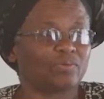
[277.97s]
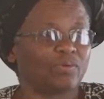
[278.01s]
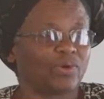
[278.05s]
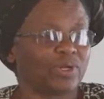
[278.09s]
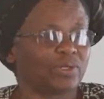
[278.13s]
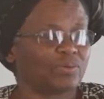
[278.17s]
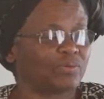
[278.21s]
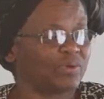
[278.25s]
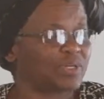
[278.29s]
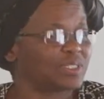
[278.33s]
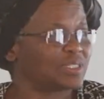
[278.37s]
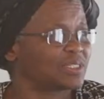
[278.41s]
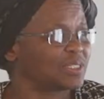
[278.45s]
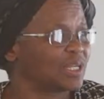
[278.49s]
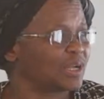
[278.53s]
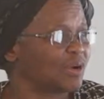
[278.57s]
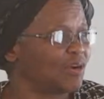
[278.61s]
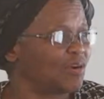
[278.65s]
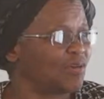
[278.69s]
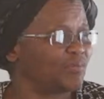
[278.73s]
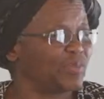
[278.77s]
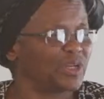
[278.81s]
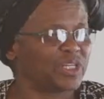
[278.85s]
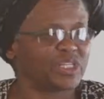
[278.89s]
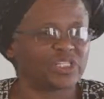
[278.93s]
what was the
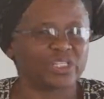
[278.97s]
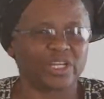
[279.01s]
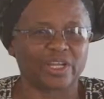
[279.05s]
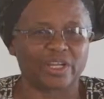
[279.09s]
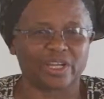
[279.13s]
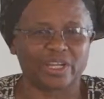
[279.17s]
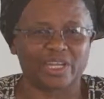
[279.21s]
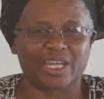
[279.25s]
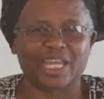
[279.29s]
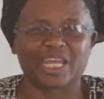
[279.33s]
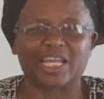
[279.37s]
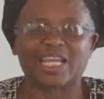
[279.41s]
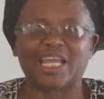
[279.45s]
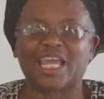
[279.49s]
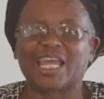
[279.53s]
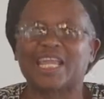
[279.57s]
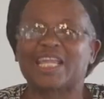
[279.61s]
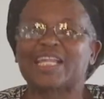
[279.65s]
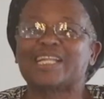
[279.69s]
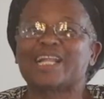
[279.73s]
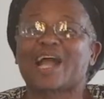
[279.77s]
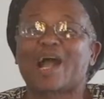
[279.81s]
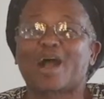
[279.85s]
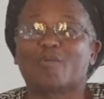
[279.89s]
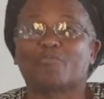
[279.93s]
commission, the
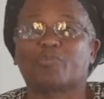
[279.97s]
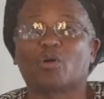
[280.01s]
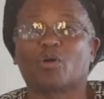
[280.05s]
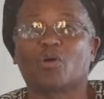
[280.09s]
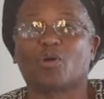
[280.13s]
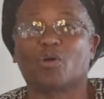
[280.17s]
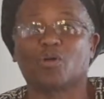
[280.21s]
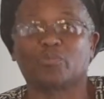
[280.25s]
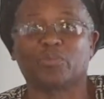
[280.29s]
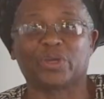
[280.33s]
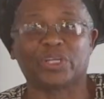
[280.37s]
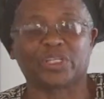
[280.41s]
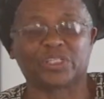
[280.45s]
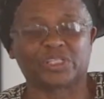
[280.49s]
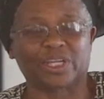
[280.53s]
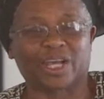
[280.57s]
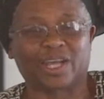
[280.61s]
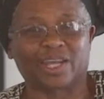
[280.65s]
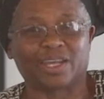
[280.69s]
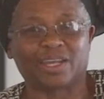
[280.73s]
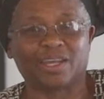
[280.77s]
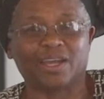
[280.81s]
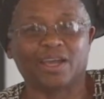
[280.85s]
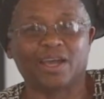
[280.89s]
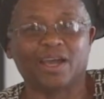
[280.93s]
Inhlapo Commission,